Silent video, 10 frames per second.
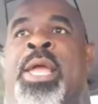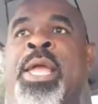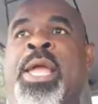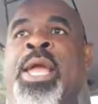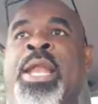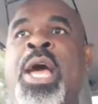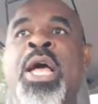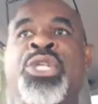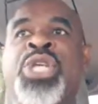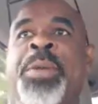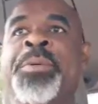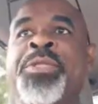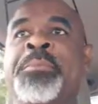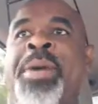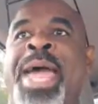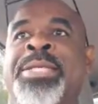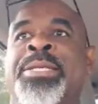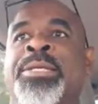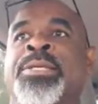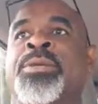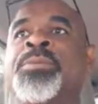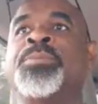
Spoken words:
in shaping the masses.